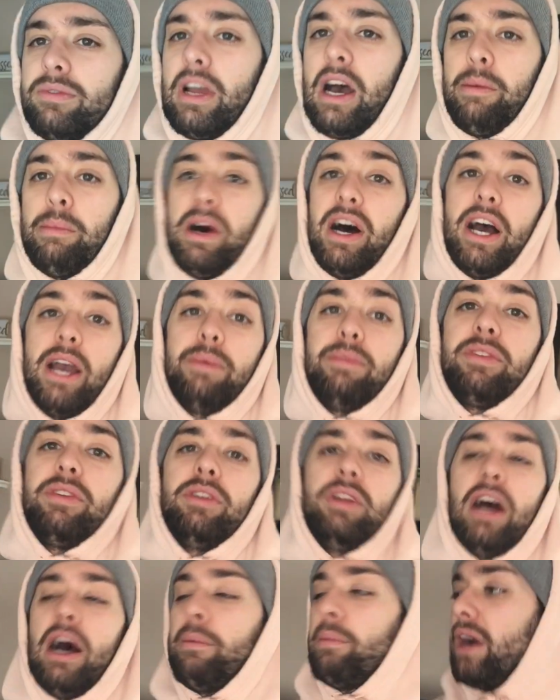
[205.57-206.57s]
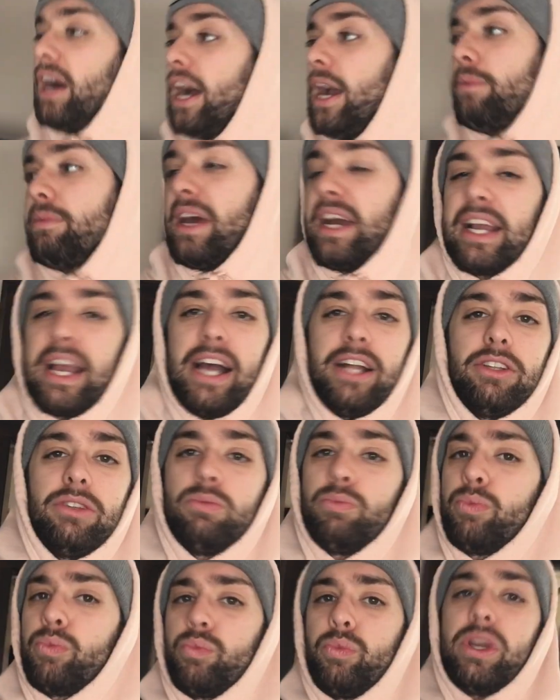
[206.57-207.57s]
I'm hyped. I'm hyped. I got
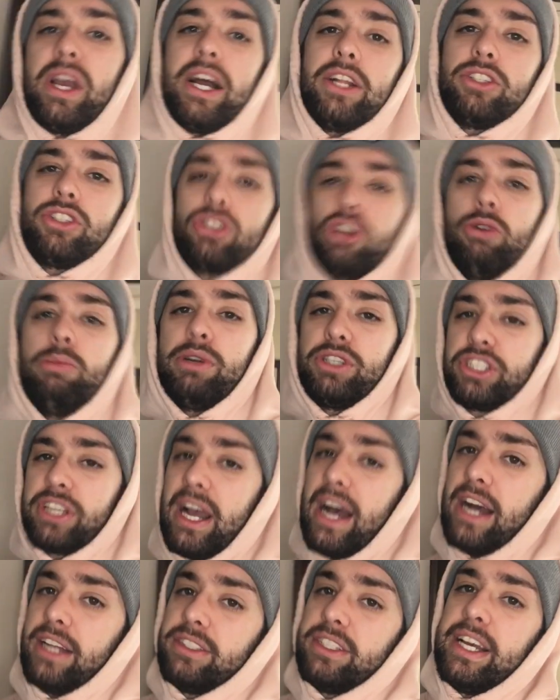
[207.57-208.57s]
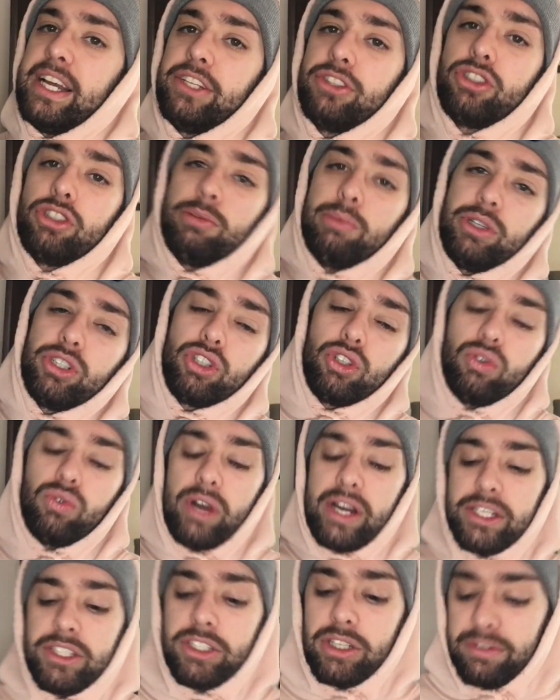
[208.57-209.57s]
we got so much content, so much
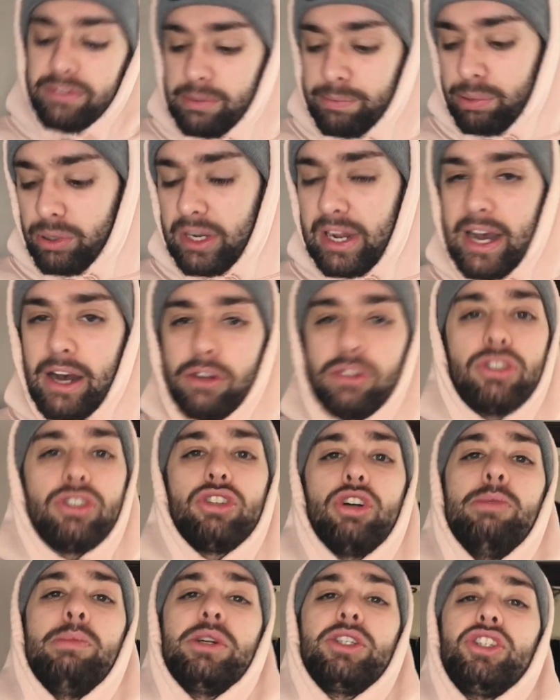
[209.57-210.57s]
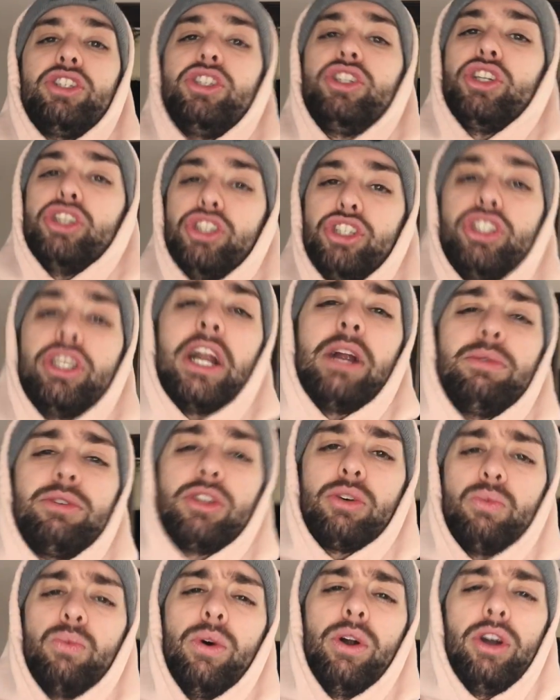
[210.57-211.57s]
great stuff to put out, so much to just share with
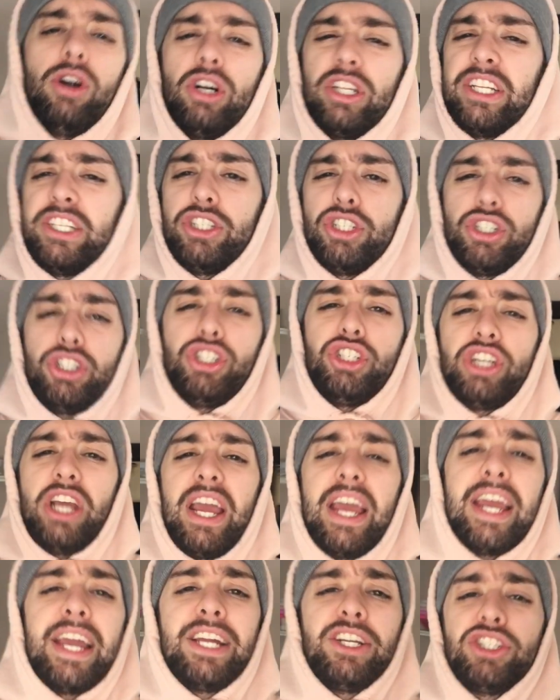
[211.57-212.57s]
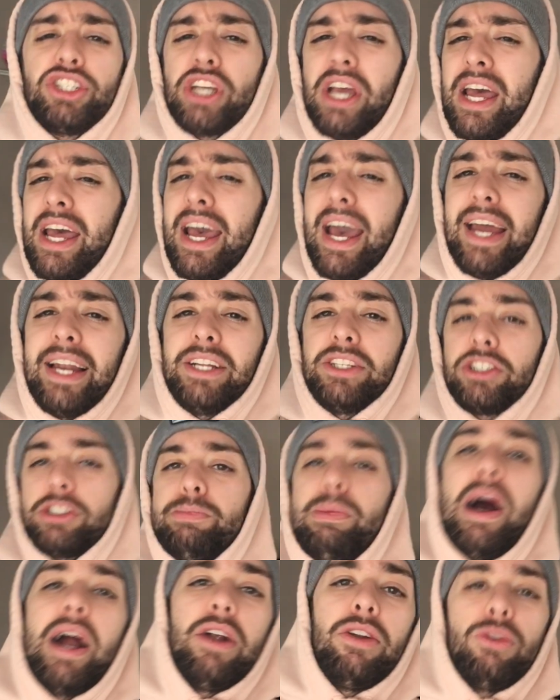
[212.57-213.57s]
the world and just change and
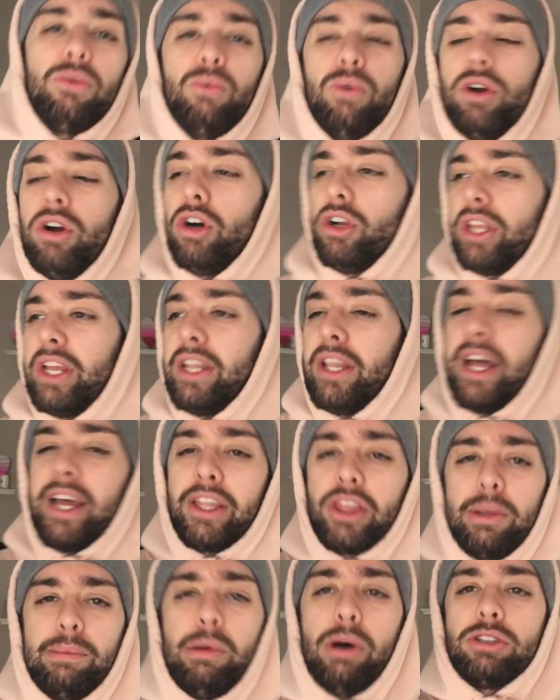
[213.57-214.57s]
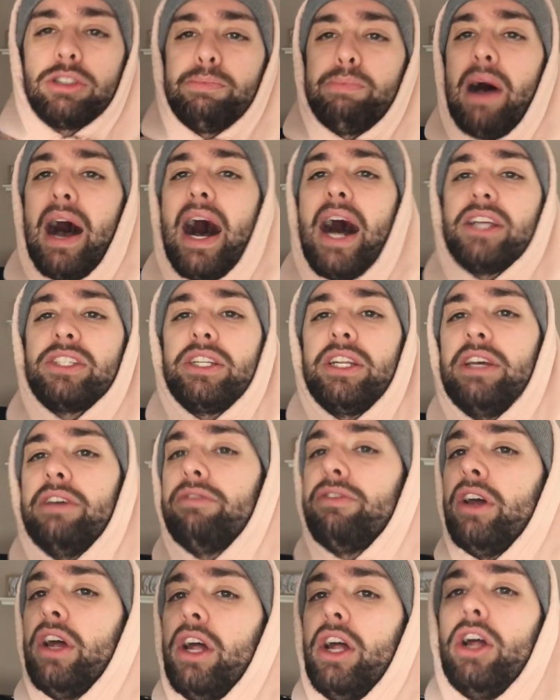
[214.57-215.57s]
inspire the world in like the most
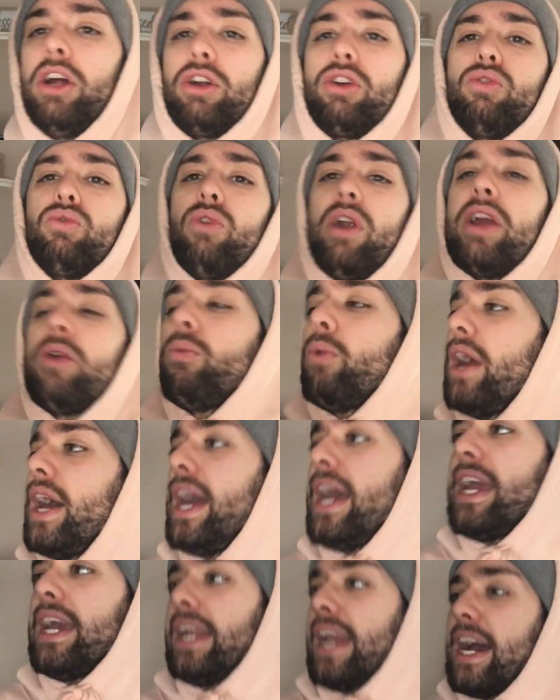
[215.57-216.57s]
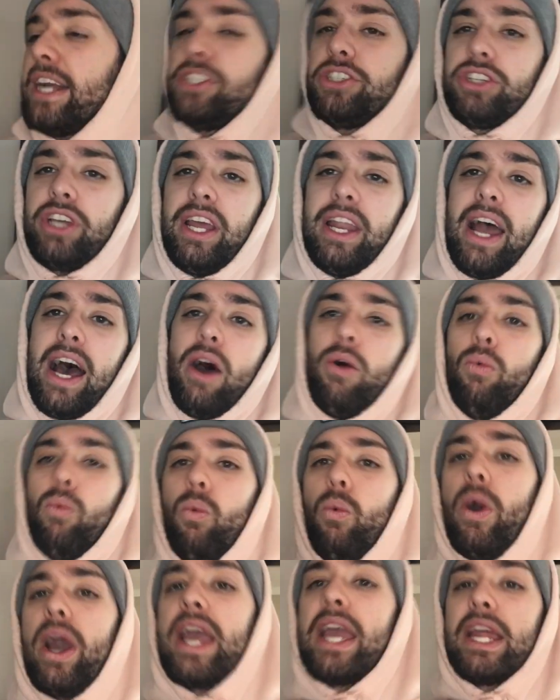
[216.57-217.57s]
positive, great way. And I just
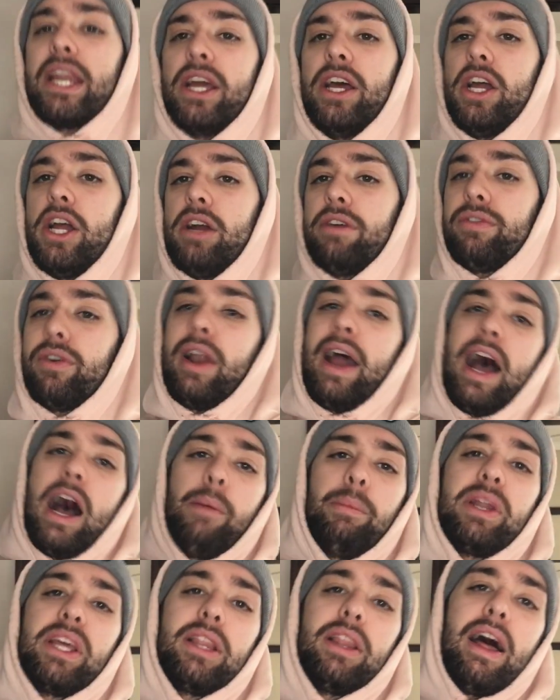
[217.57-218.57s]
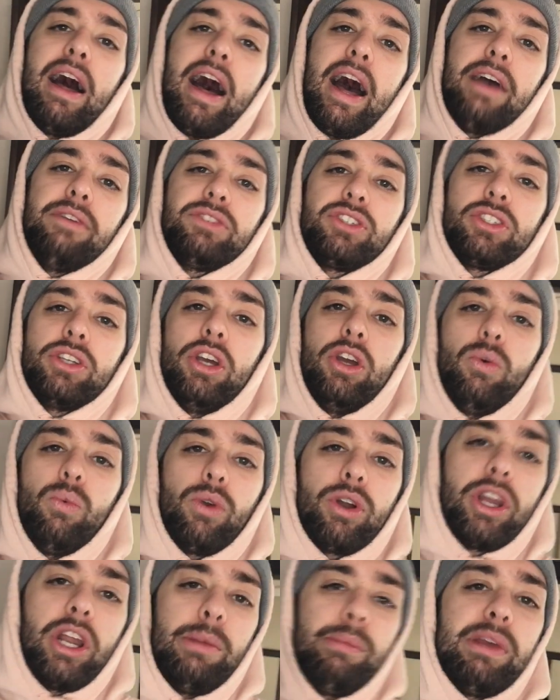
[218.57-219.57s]
cannot wait for how many lives
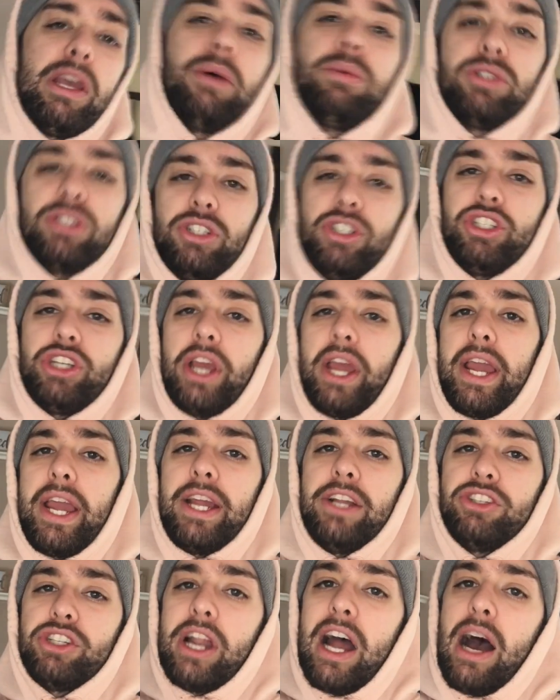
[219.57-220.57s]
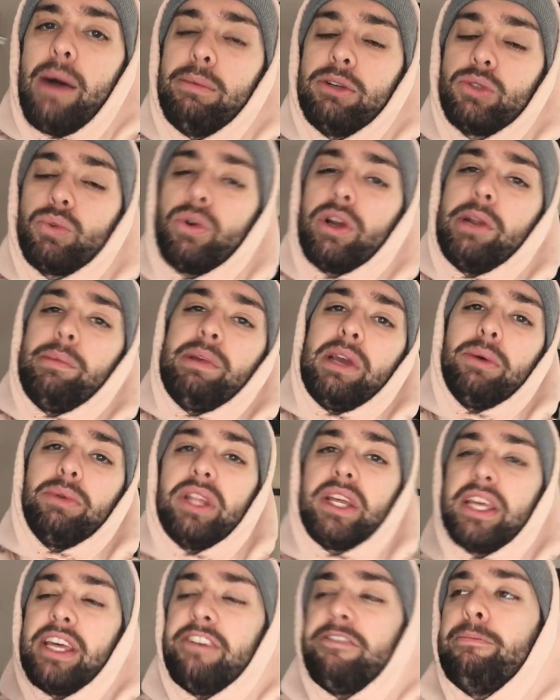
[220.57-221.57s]
we're gonna be able to change and how much we're gonna be able
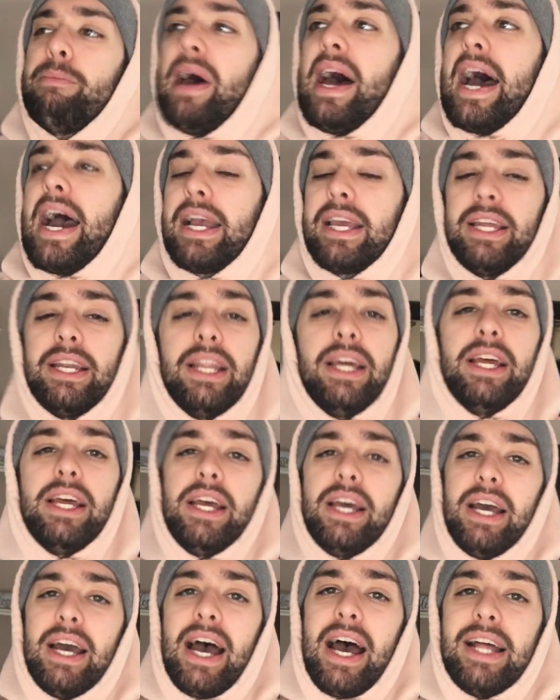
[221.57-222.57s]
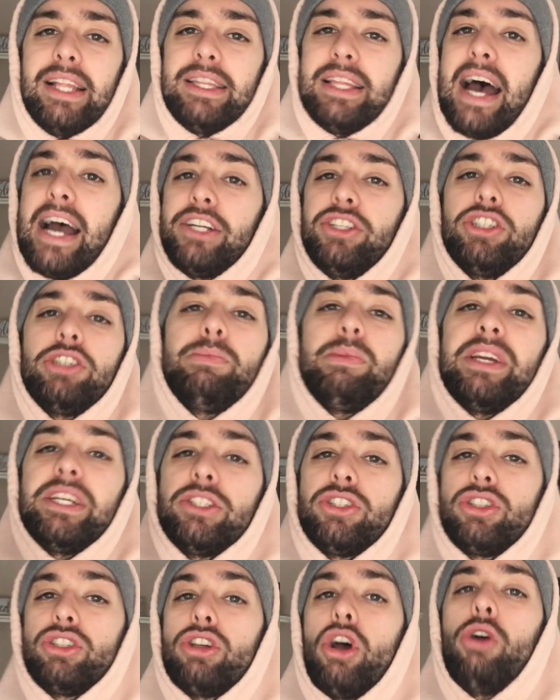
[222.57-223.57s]
to give back. And that just
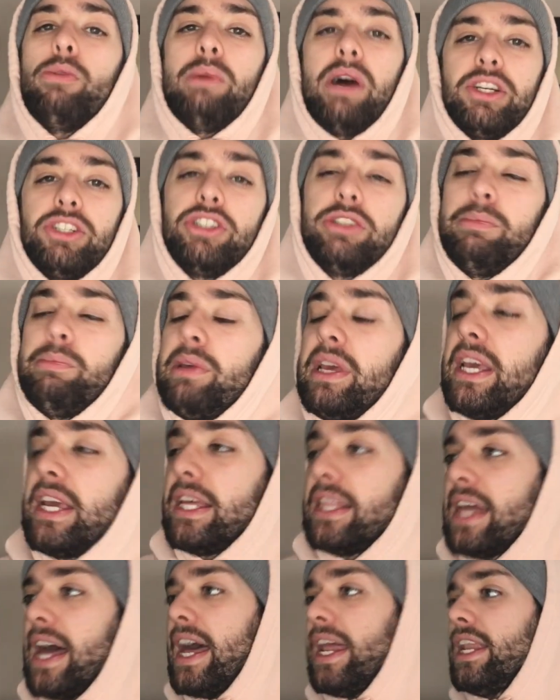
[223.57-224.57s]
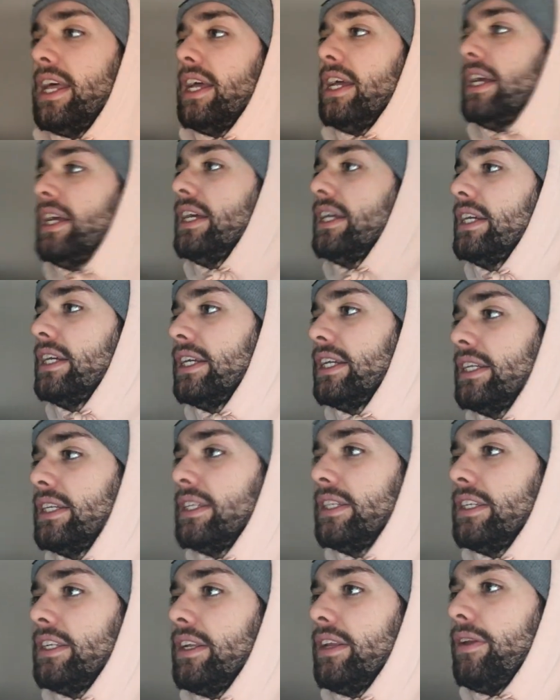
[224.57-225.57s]
means so much to me that
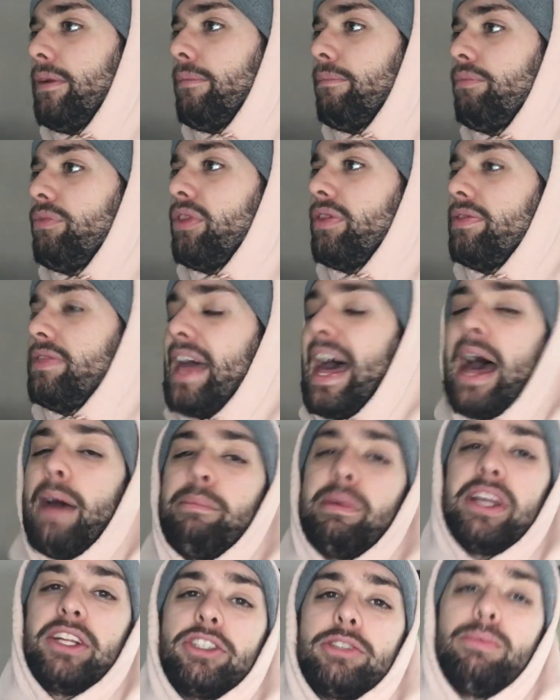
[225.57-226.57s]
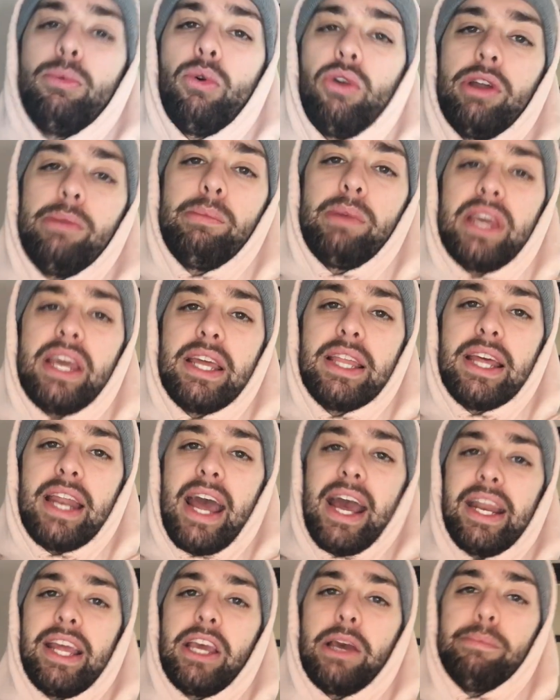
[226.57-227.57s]
that means more to me than
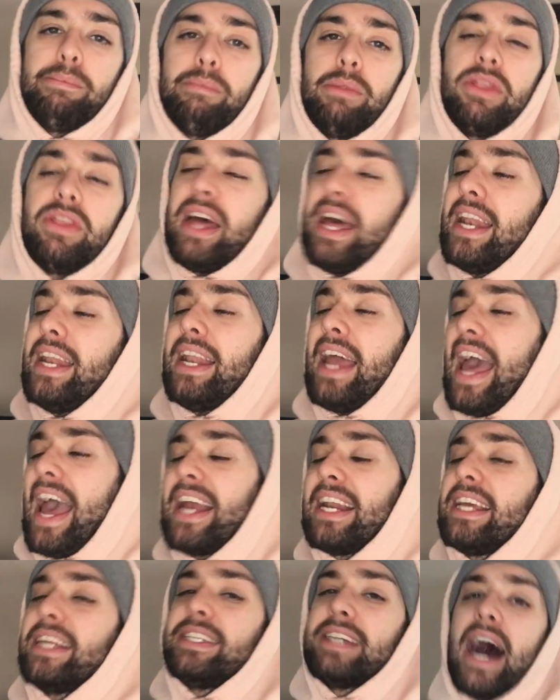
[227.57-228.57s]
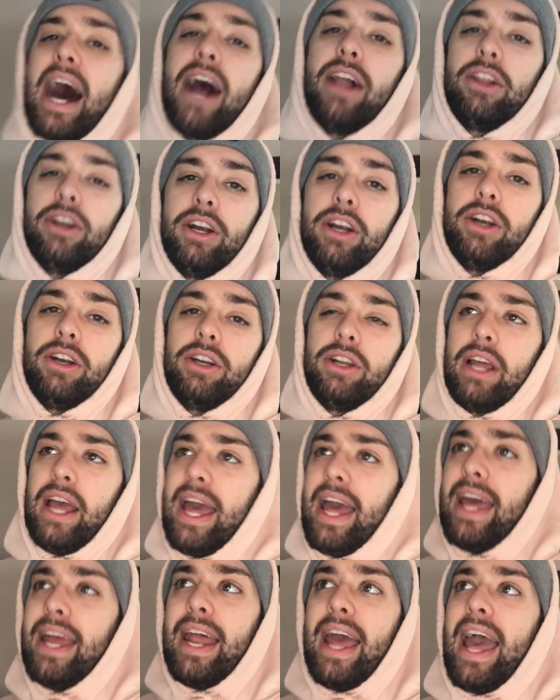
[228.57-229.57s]
any um, than any dollar,
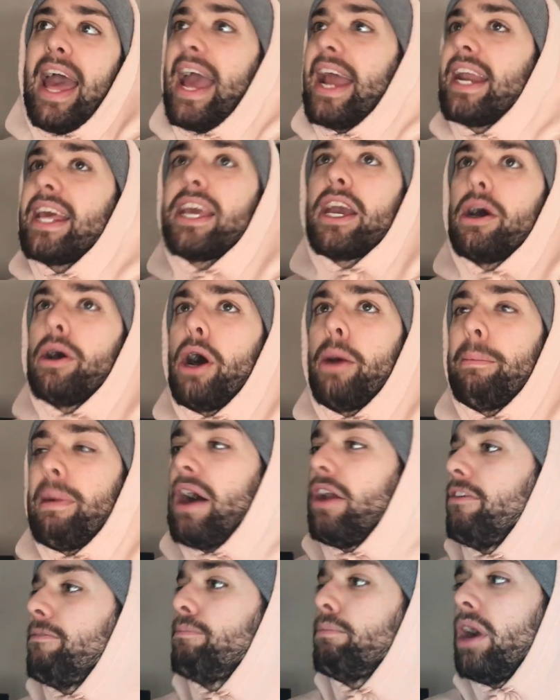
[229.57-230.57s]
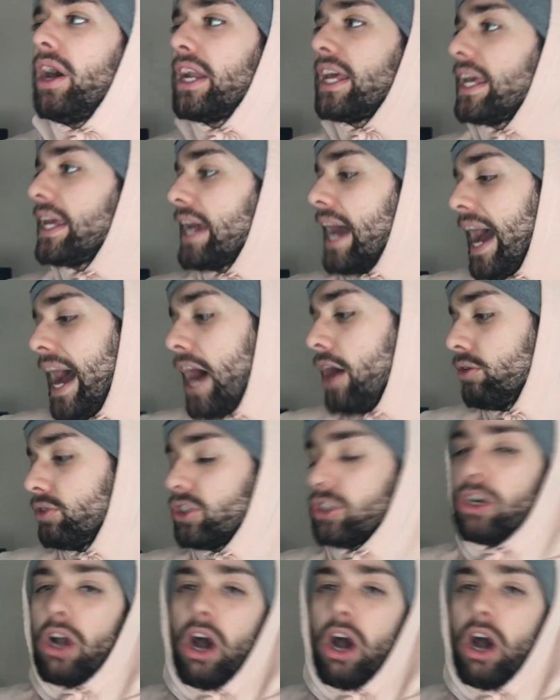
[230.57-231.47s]
any amount of money, house,